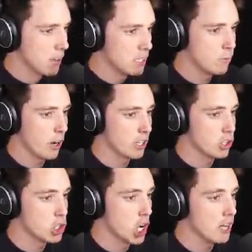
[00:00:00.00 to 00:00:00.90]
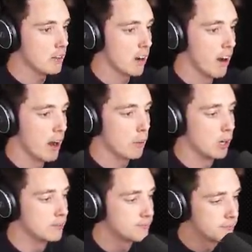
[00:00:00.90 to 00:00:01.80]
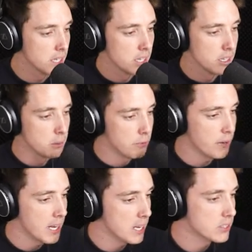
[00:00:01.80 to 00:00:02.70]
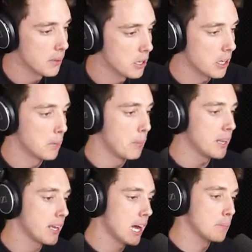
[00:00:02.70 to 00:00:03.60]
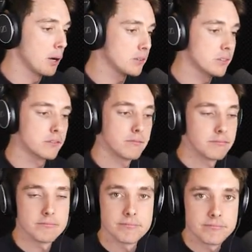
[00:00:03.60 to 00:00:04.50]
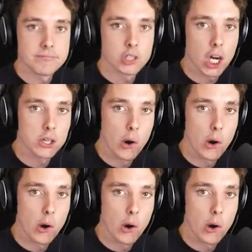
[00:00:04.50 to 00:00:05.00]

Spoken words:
That's fucking shit. All right, well, we figured out something that can beat the catapults. Chuck